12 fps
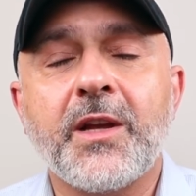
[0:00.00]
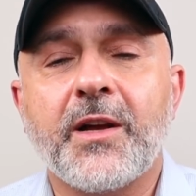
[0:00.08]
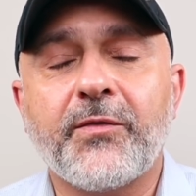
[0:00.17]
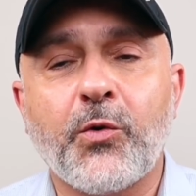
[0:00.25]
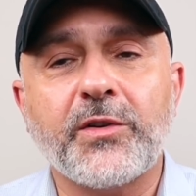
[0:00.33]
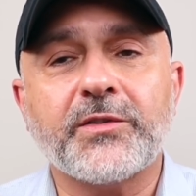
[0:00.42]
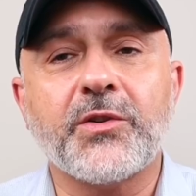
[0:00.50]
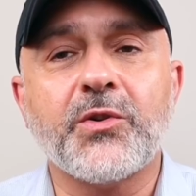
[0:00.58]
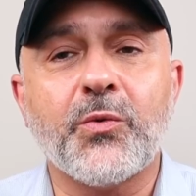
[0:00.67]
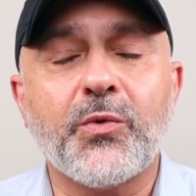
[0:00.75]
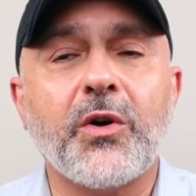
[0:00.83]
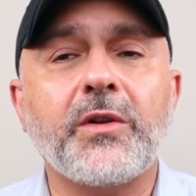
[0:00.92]
Of course, the
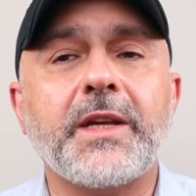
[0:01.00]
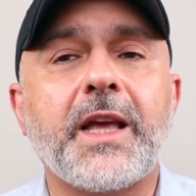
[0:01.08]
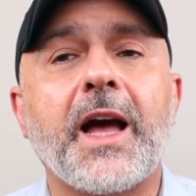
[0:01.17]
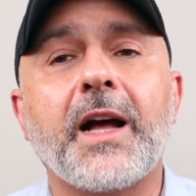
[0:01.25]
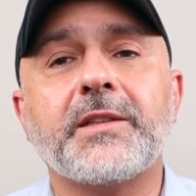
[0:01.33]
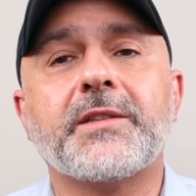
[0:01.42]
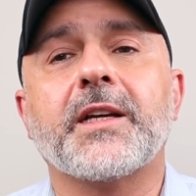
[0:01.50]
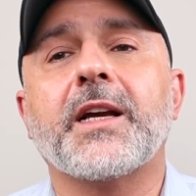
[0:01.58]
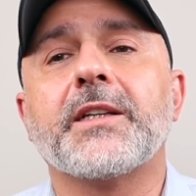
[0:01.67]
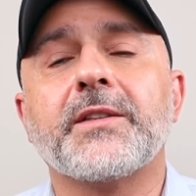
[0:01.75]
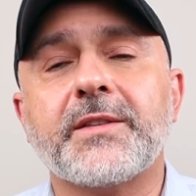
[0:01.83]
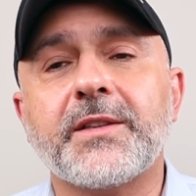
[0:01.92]
neroli adds the
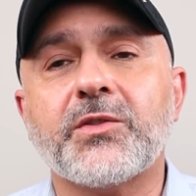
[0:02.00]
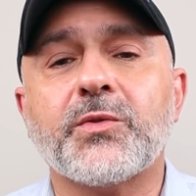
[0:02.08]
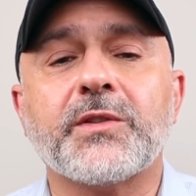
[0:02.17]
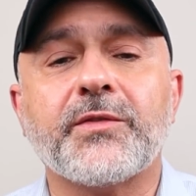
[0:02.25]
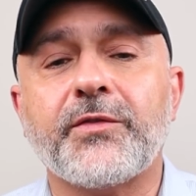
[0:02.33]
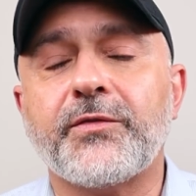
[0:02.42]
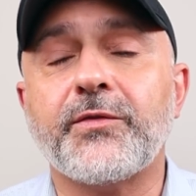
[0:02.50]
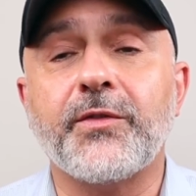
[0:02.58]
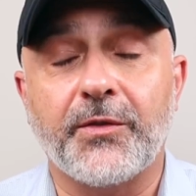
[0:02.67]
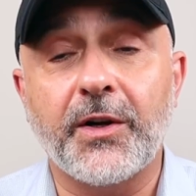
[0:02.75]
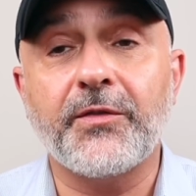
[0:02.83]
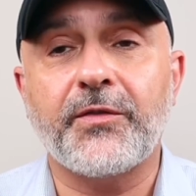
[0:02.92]
kind of citrus
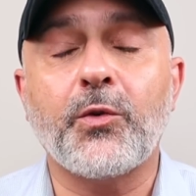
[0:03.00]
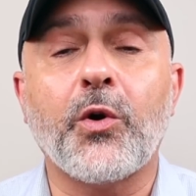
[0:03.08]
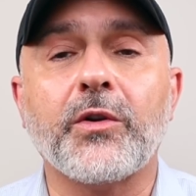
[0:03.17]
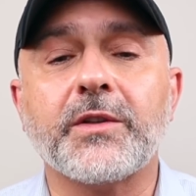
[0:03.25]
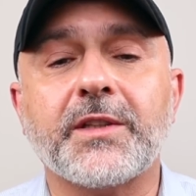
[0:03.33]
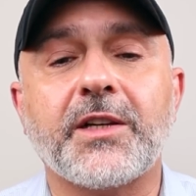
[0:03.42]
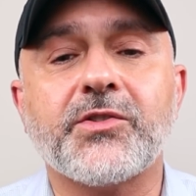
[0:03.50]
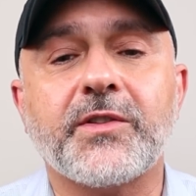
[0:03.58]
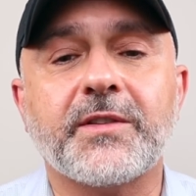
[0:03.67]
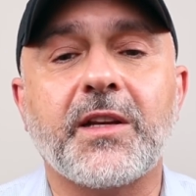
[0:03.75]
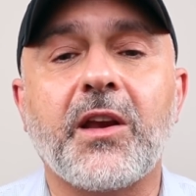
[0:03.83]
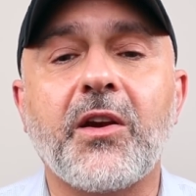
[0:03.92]
floral touch
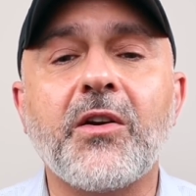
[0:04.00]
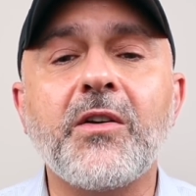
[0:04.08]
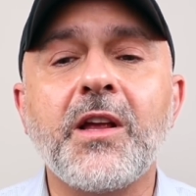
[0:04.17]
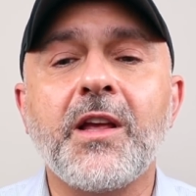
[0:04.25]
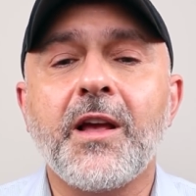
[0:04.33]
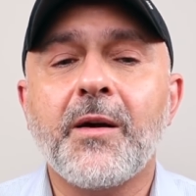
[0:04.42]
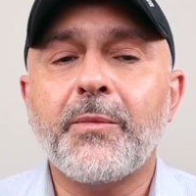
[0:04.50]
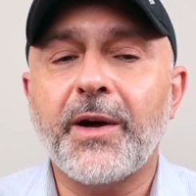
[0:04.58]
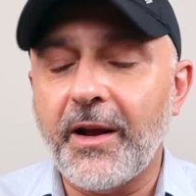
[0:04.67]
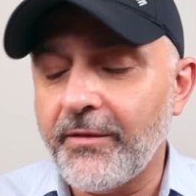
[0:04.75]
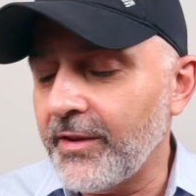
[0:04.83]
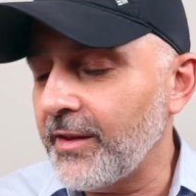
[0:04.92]
in here, but
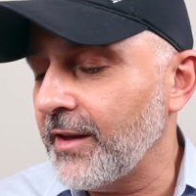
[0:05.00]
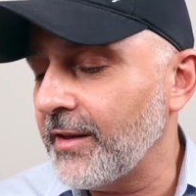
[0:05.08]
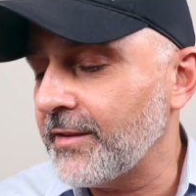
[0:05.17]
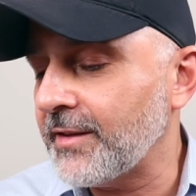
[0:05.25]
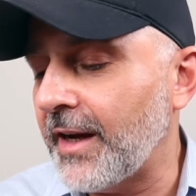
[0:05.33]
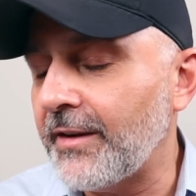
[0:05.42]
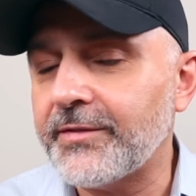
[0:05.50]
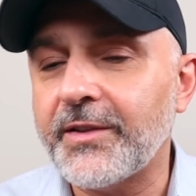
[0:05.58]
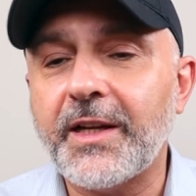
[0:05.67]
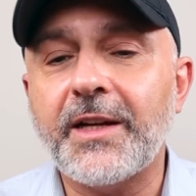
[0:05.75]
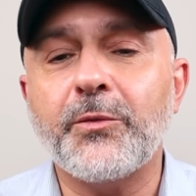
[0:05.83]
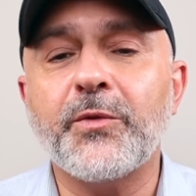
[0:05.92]
everything else after
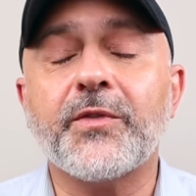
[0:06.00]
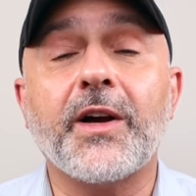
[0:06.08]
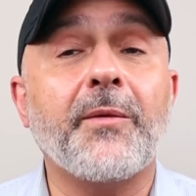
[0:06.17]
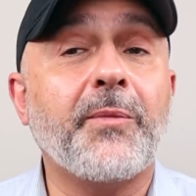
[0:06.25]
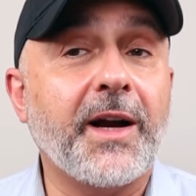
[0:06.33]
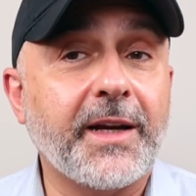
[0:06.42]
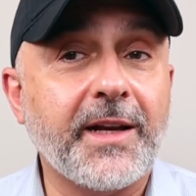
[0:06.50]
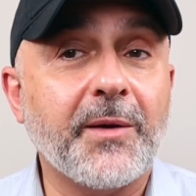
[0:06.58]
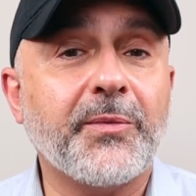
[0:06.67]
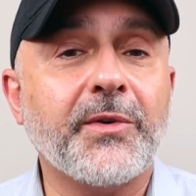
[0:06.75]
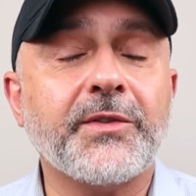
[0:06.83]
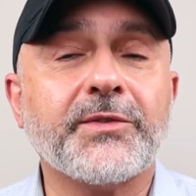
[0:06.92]
that, we've got
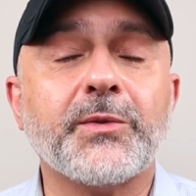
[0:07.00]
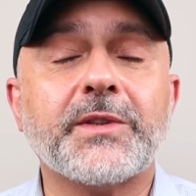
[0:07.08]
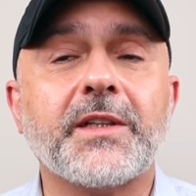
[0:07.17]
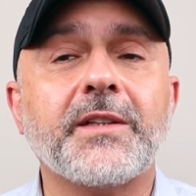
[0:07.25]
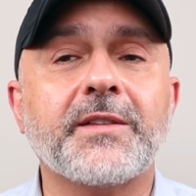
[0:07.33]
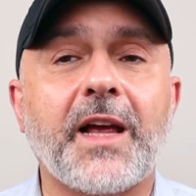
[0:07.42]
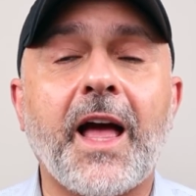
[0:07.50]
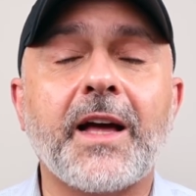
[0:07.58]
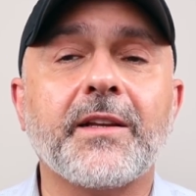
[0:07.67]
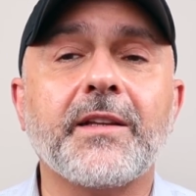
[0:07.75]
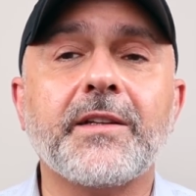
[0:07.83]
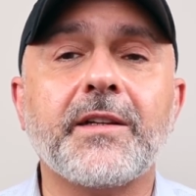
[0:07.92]
pineapple, so it does
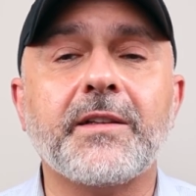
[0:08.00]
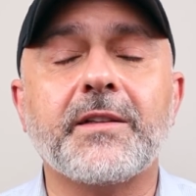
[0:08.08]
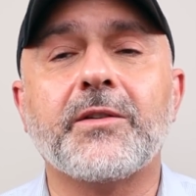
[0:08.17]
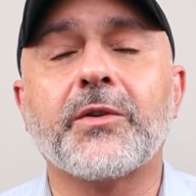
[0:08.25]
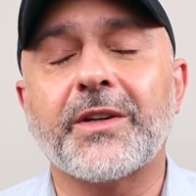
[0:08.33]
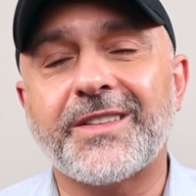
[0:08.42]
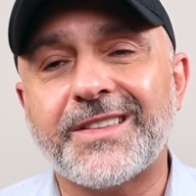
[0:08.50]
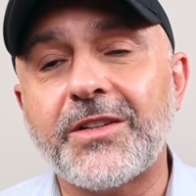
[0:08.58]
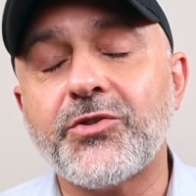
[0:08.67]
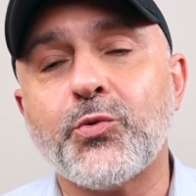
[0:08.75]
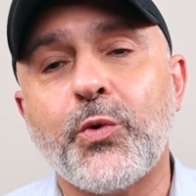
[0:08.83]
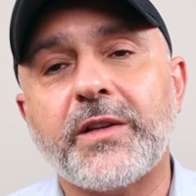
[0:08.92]
add a little or
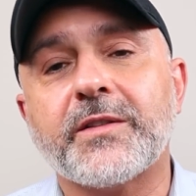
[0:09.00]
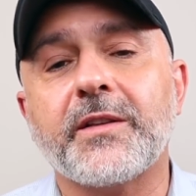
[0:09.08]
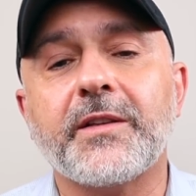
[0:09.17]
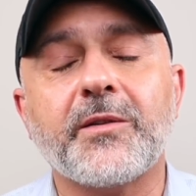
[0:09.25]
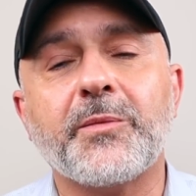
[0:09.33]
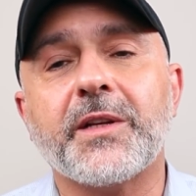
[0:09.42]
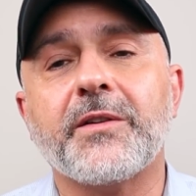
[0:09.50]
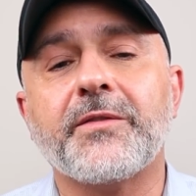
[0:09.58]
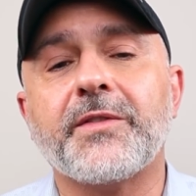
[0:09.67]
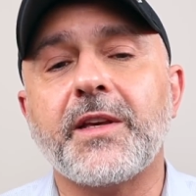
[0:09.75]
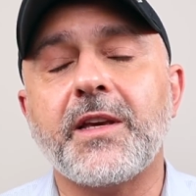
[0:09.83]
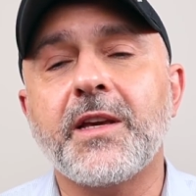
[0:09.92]
accentuates a little bit
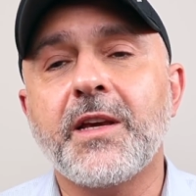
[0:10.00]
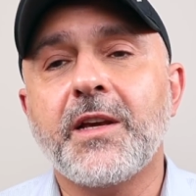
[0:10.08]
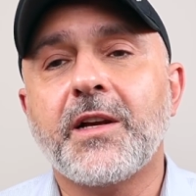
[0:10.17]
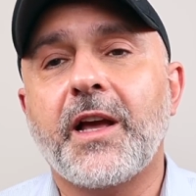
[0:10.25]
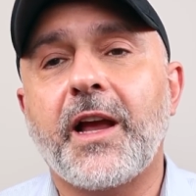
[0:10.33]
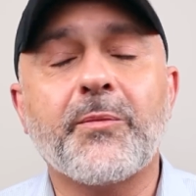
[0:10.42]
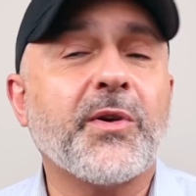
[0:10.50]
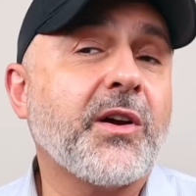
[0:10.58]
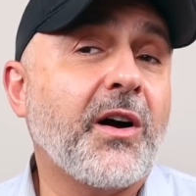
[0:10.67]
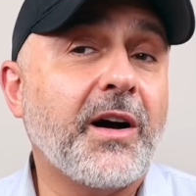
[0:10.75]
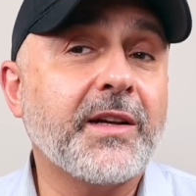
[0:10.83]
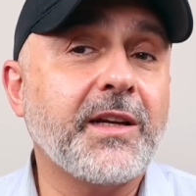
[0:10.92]
of the
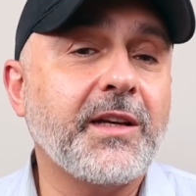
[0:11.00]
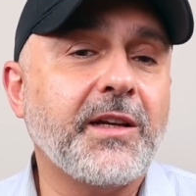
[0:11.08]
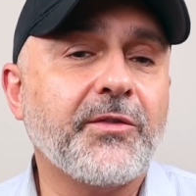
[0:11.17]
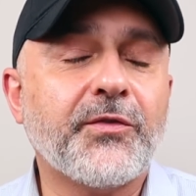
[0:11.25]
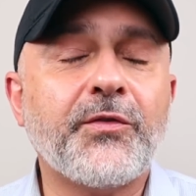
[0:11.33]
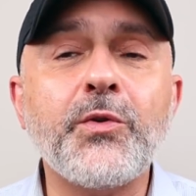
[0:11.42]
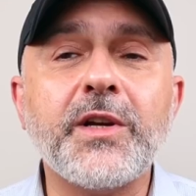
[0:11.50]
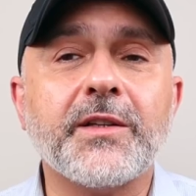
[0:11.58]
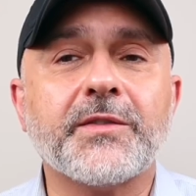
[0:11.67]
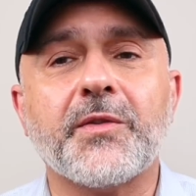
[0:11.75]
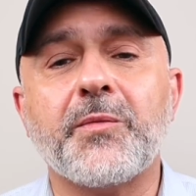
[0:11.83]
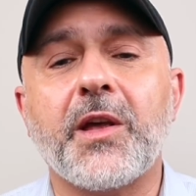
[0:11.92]
apricot-y
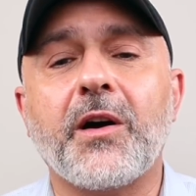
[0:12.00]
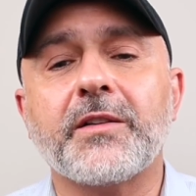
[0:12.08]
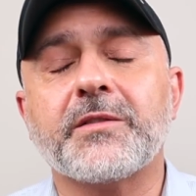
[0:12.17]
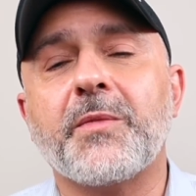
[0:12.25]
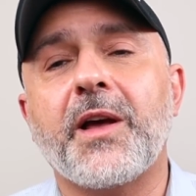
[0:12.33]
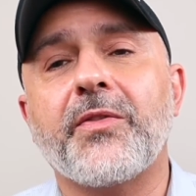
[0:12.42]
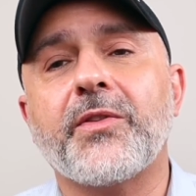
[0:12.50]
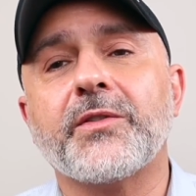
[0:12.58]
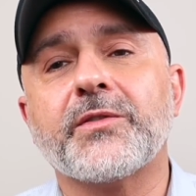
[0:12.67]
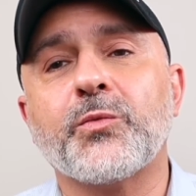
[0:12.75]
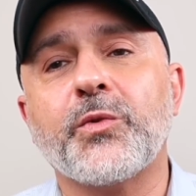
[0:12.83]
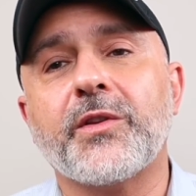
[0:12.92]
fruitiness from the
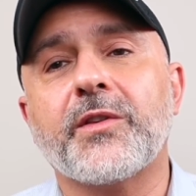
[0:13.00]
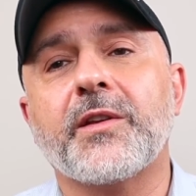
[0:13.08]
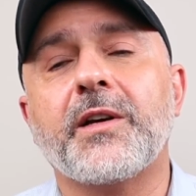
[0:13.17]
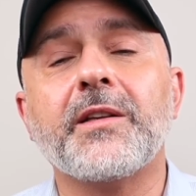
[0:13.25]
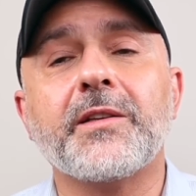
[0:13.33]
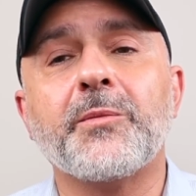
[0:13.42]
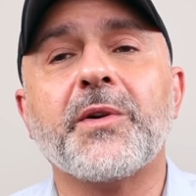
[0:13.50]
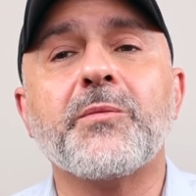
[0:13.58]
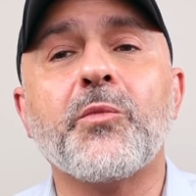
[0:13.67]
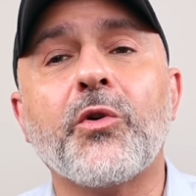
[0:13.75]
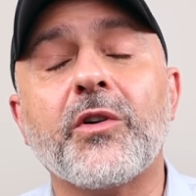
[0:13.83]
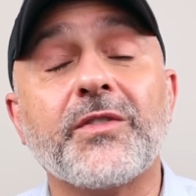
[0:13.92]
osmanthus with a little bit
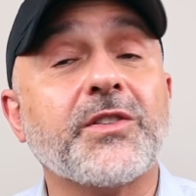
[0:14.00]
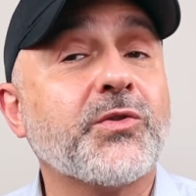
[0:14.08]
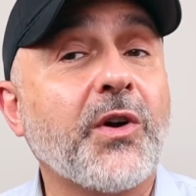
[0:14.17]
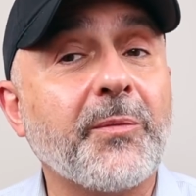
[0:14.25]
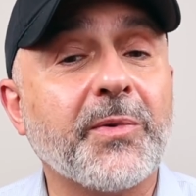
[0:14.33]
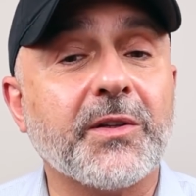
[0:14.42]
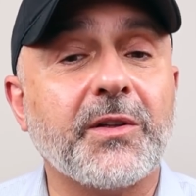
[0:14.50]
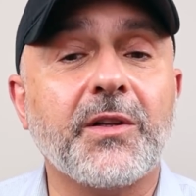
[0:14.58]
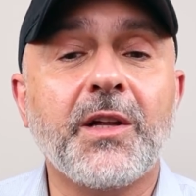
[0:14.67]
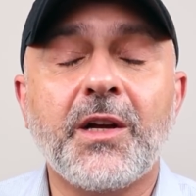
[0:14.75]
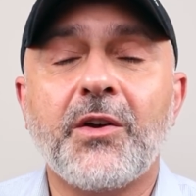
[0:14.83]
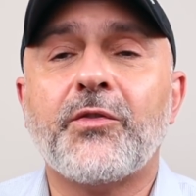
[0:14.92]
more of a
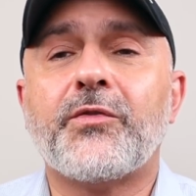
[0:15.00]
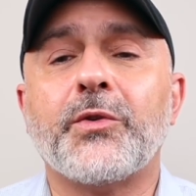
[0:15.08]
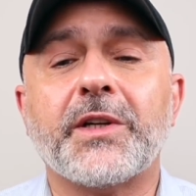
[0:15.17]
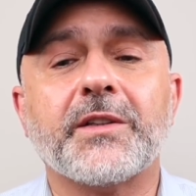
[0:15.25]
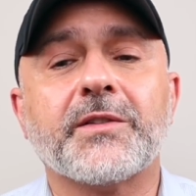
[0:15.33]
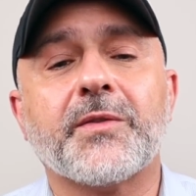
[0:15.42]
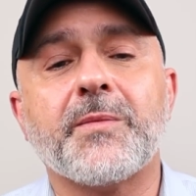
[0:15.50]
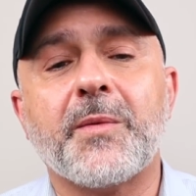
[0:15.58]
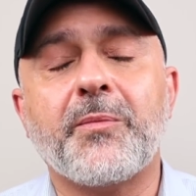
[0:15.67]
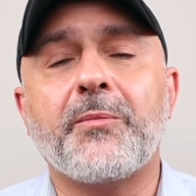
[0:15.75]
tropical fruitiness from the